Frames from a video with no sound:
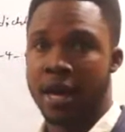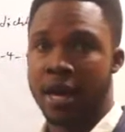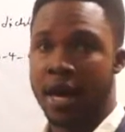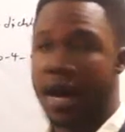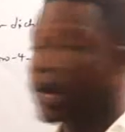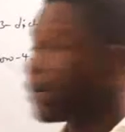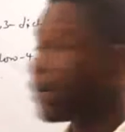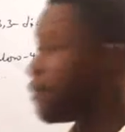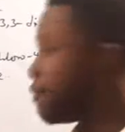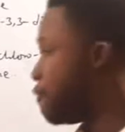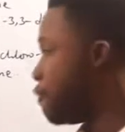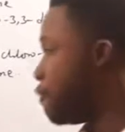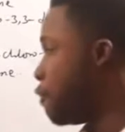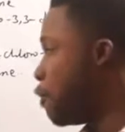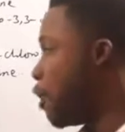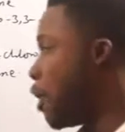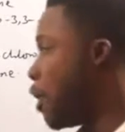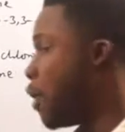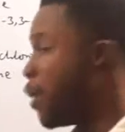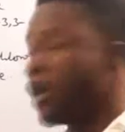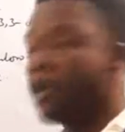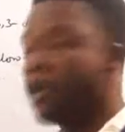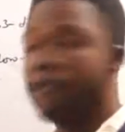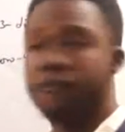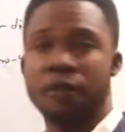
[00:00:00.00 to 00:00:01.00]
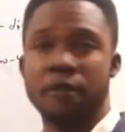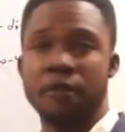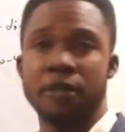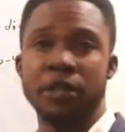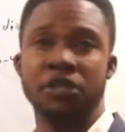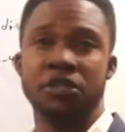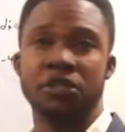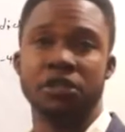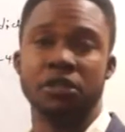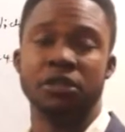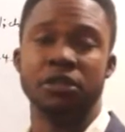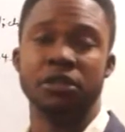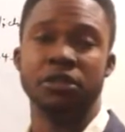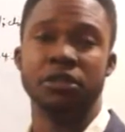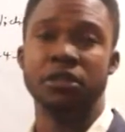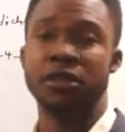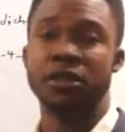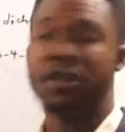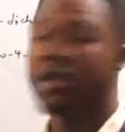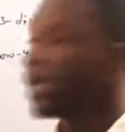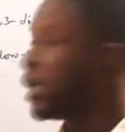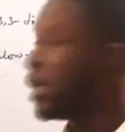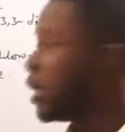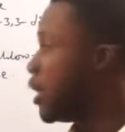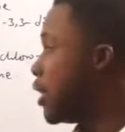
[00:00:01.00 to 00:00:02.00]
And for our information,
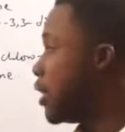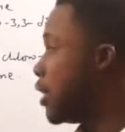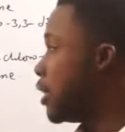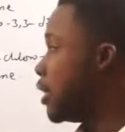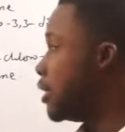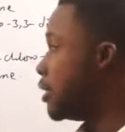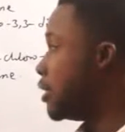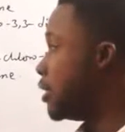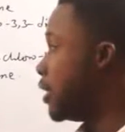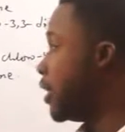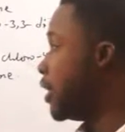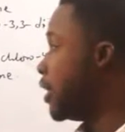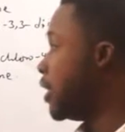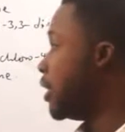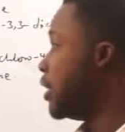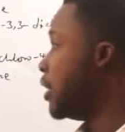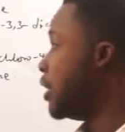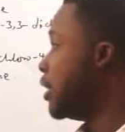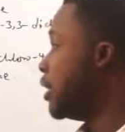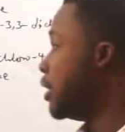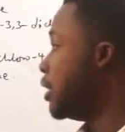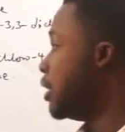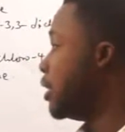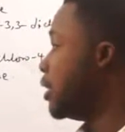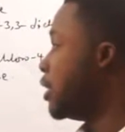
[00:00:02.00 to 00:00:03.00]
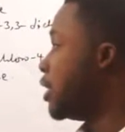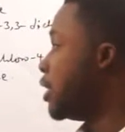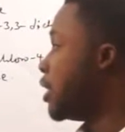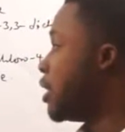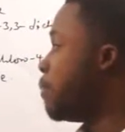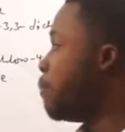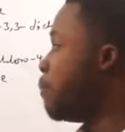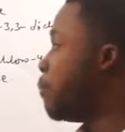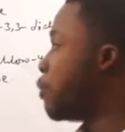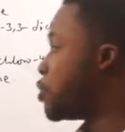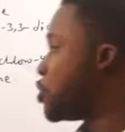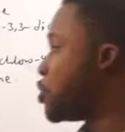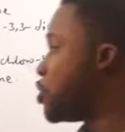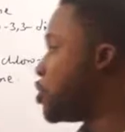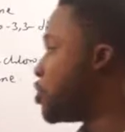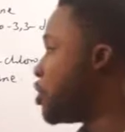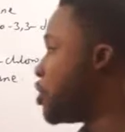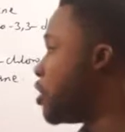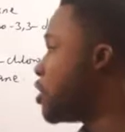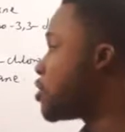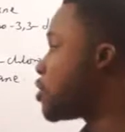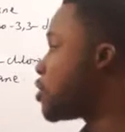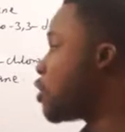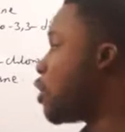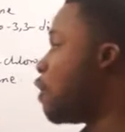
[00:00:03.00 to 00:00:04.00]
the
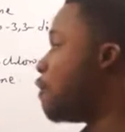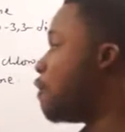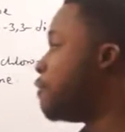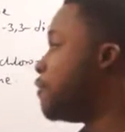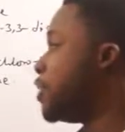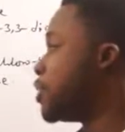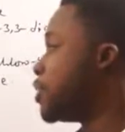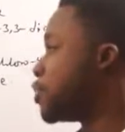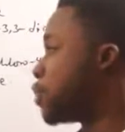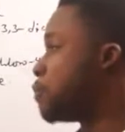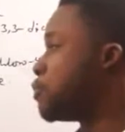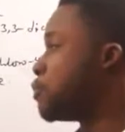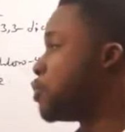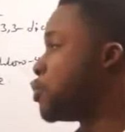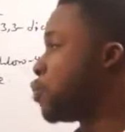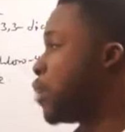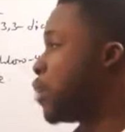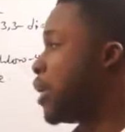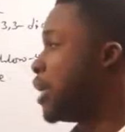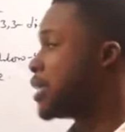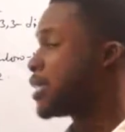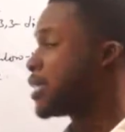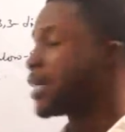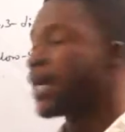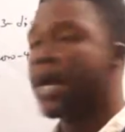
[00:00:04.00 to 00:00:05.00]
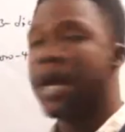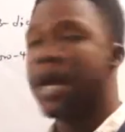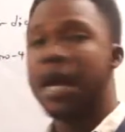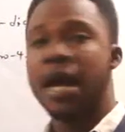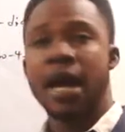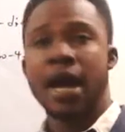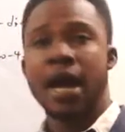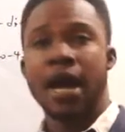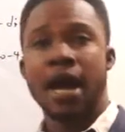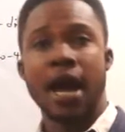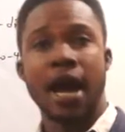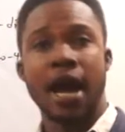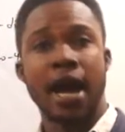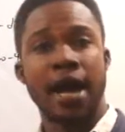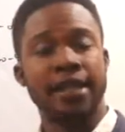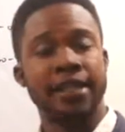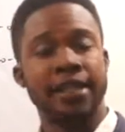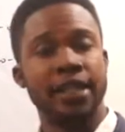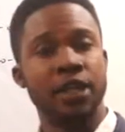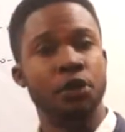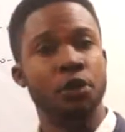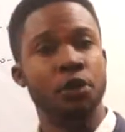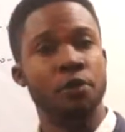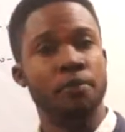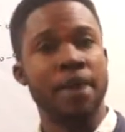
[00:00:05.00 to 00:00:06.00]
positions of the substituents are
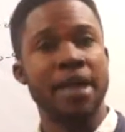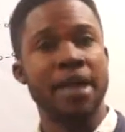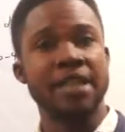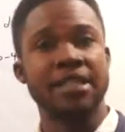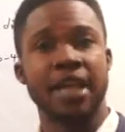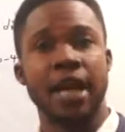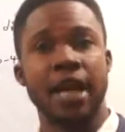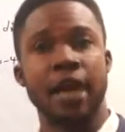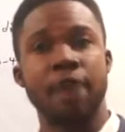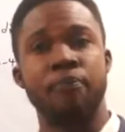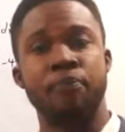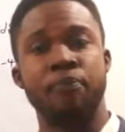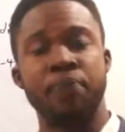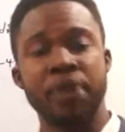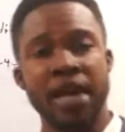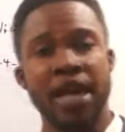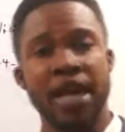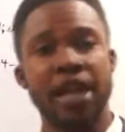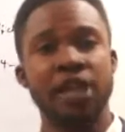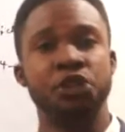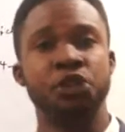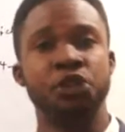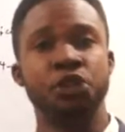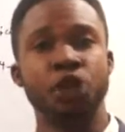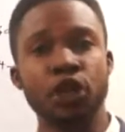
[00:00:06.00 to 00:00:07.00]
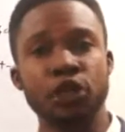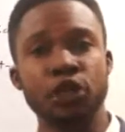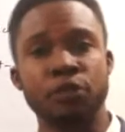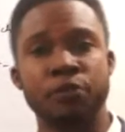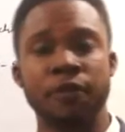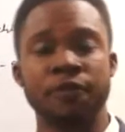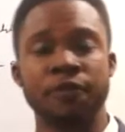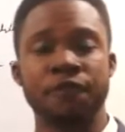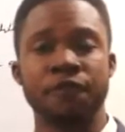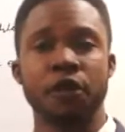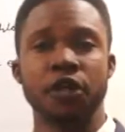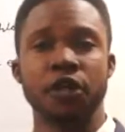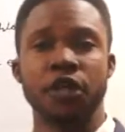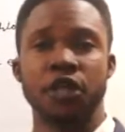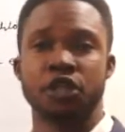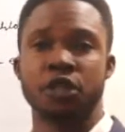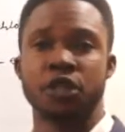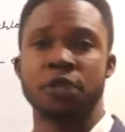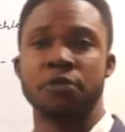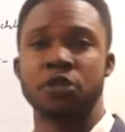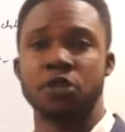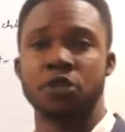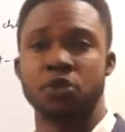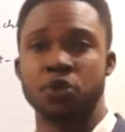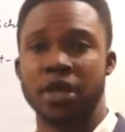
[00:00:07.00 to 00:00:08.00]
the numbers that appear just before the
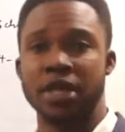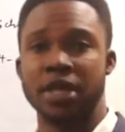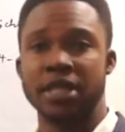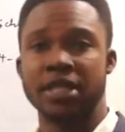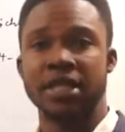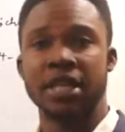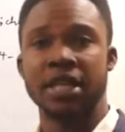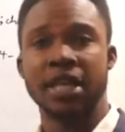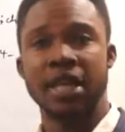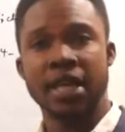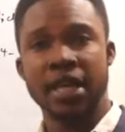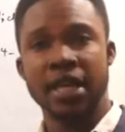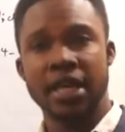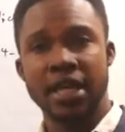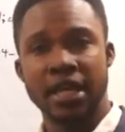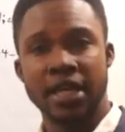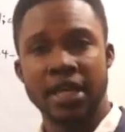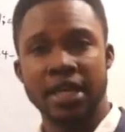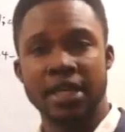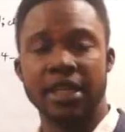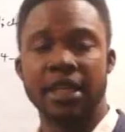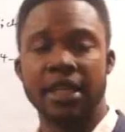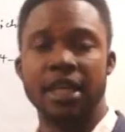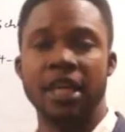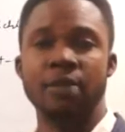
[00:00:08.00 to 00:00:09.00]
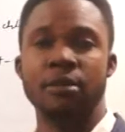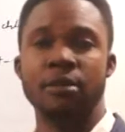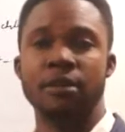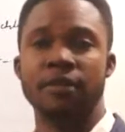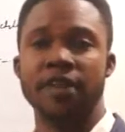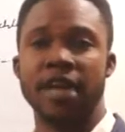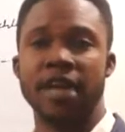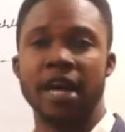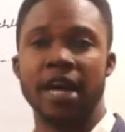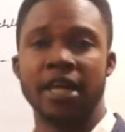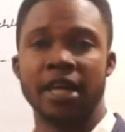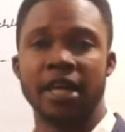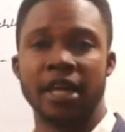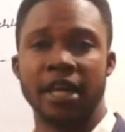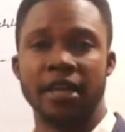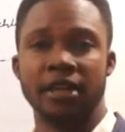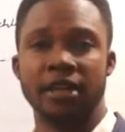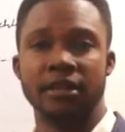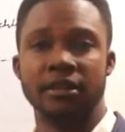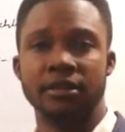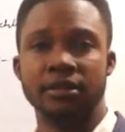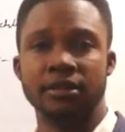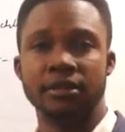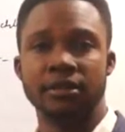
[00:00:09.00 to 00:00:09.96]
substituent in the name of the alkane.